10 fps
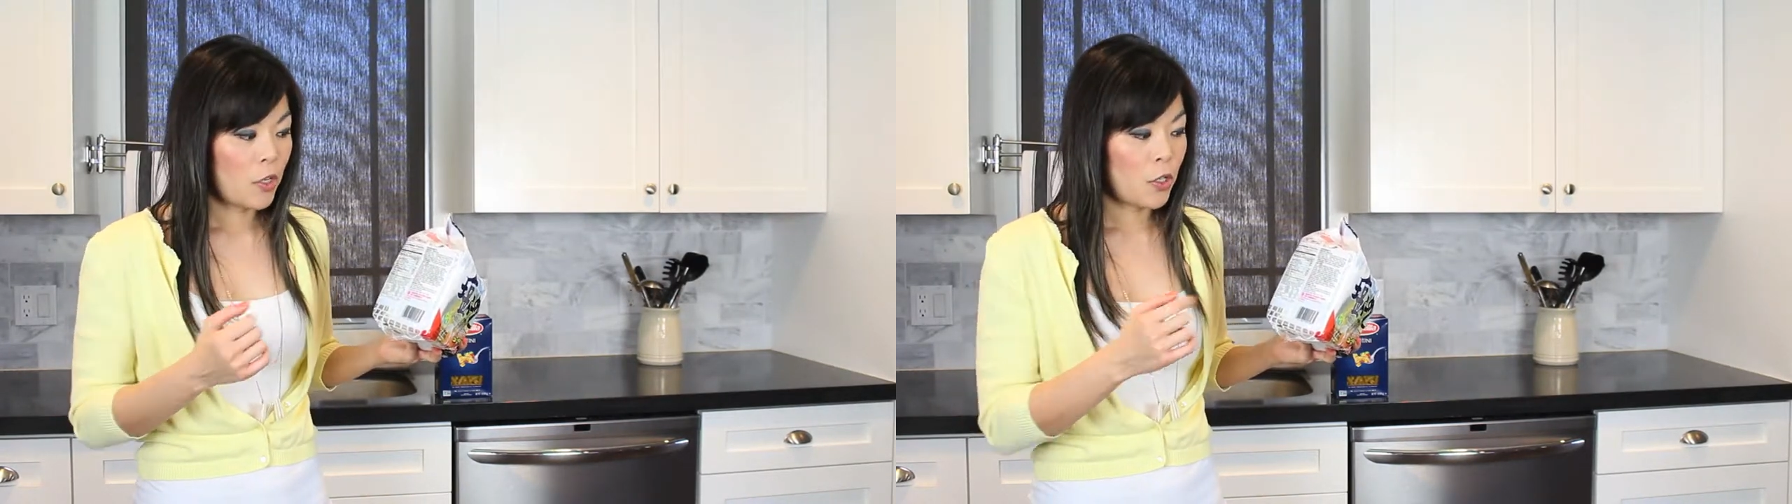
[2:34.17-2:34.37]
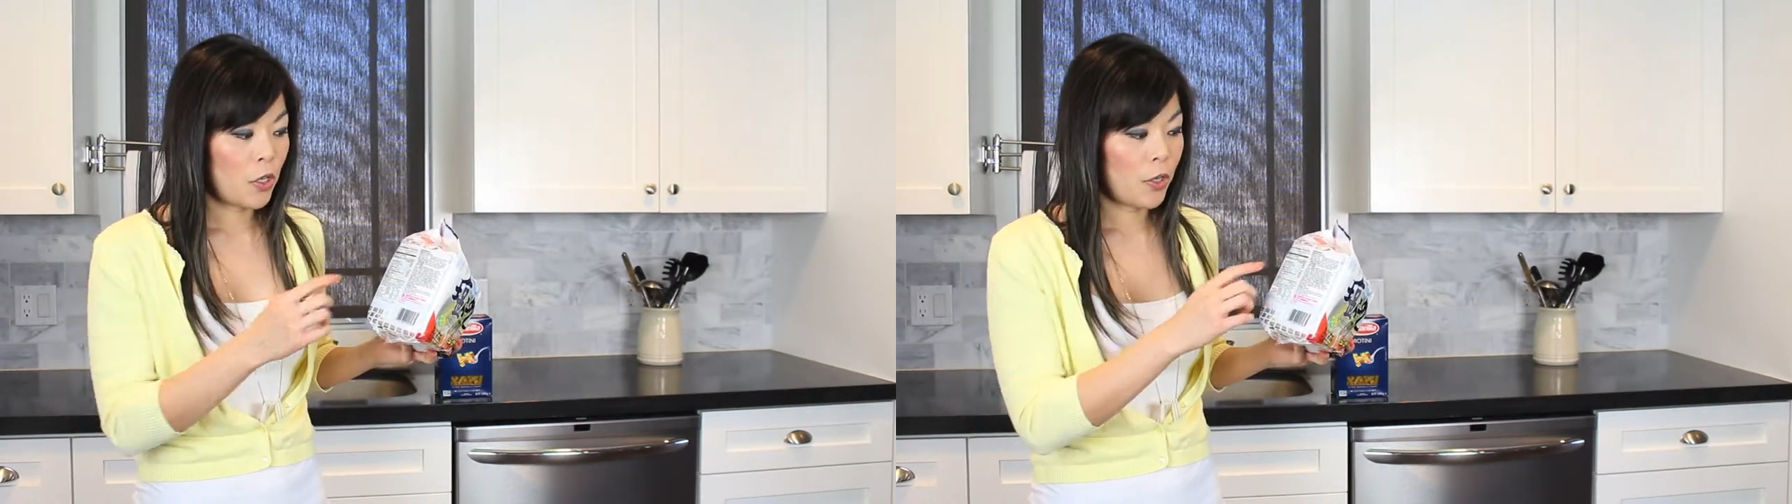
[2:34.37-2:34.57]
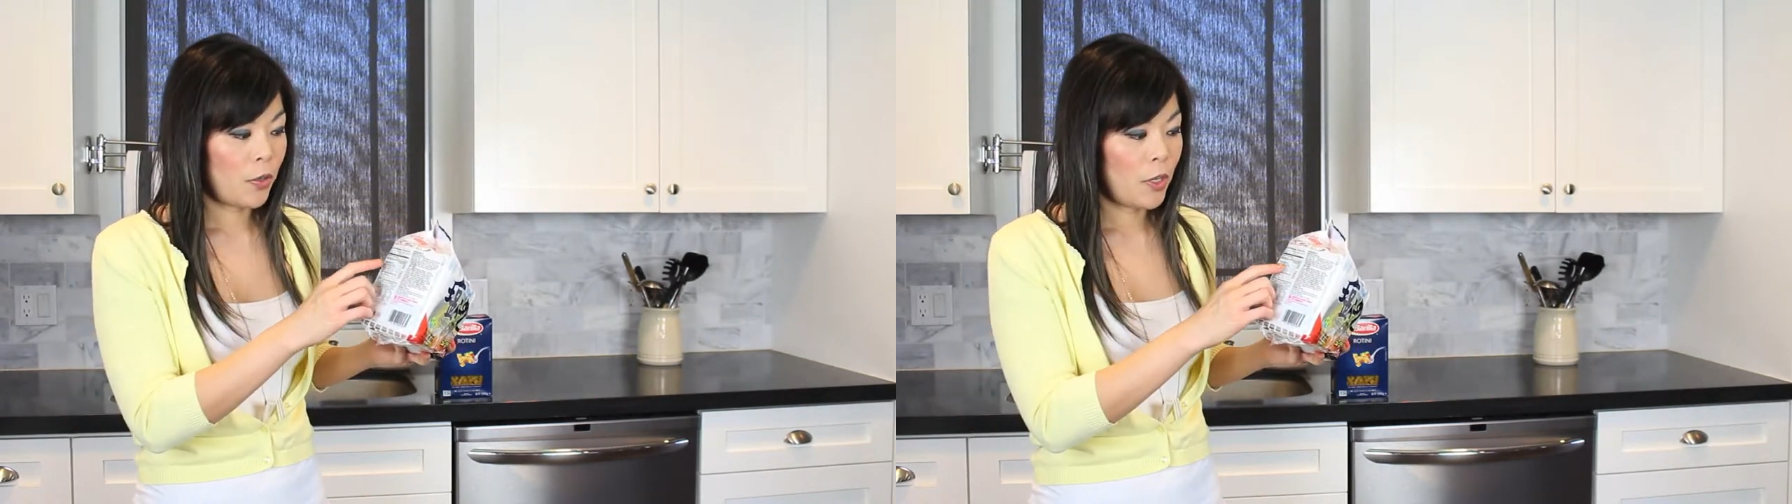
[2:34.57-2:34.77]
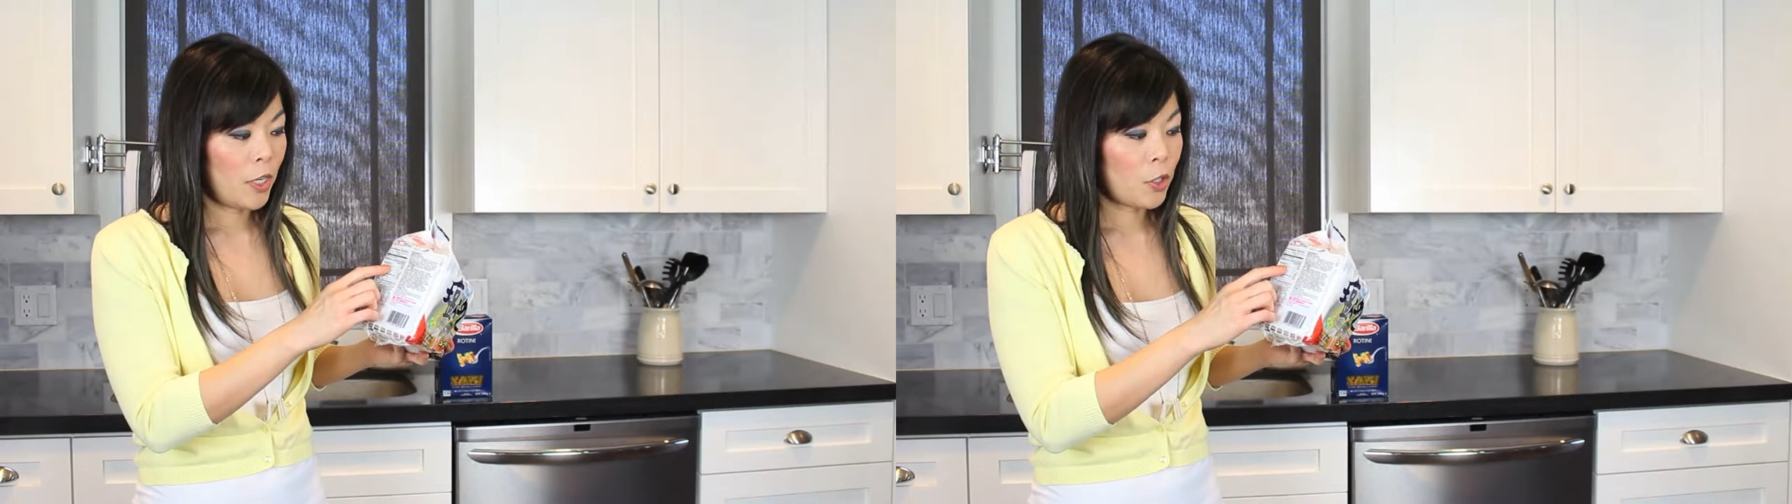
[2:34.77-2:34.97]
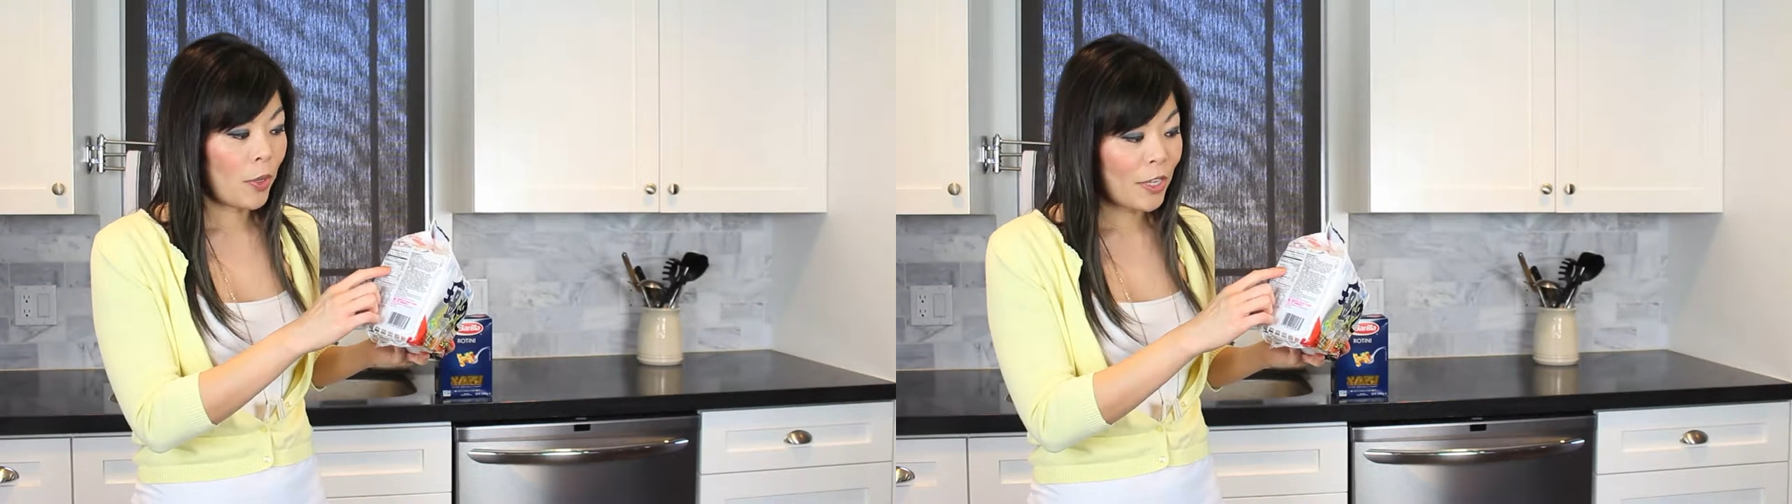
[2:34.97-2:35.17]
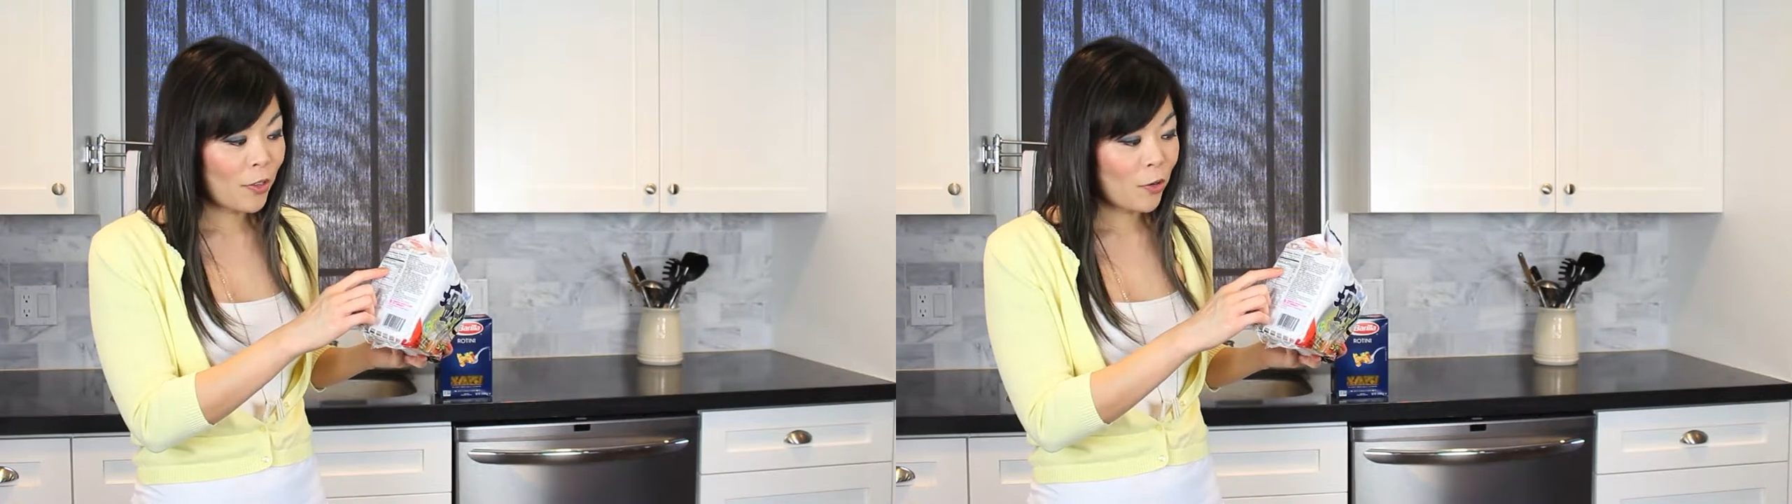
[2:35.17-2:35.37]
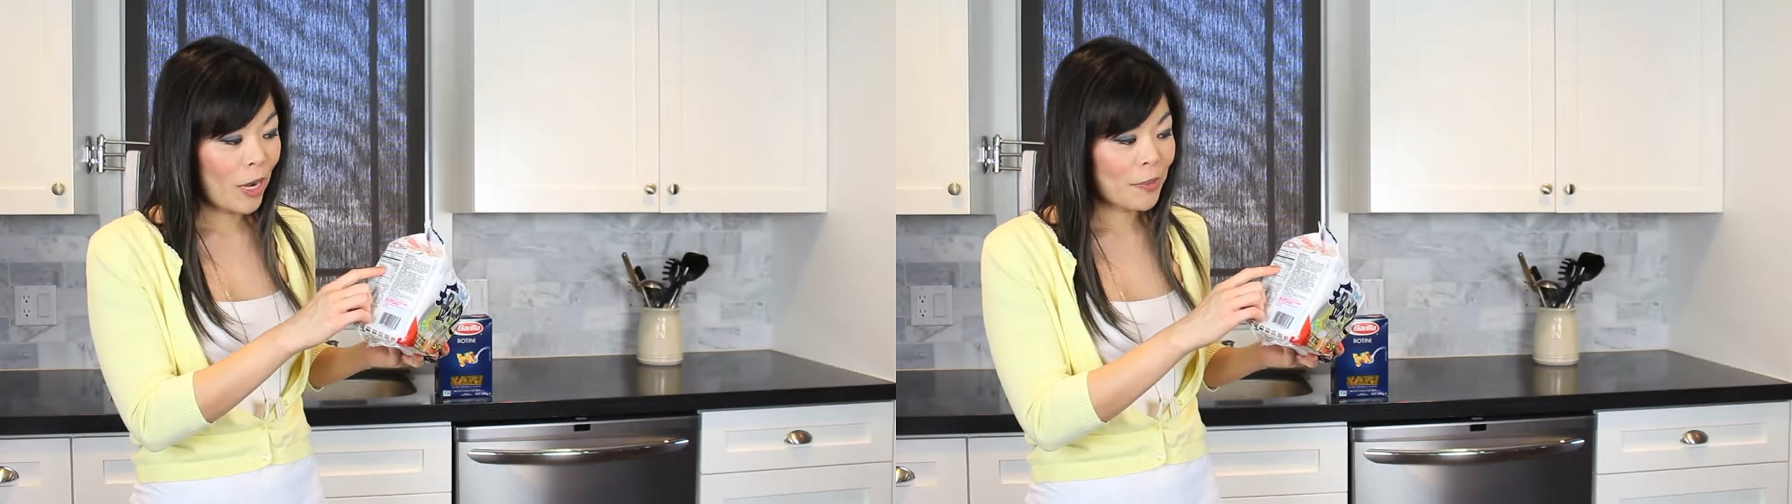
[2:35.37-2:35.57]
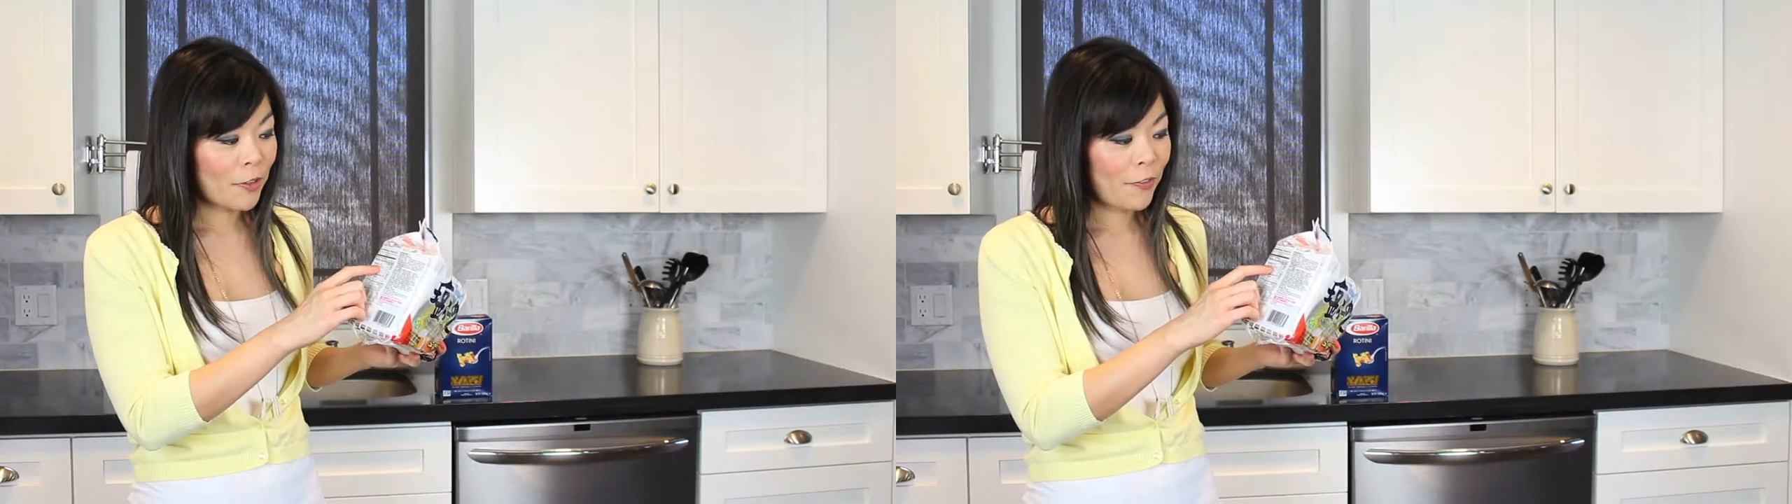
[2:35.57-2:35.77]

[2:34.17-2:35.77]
So 23 grams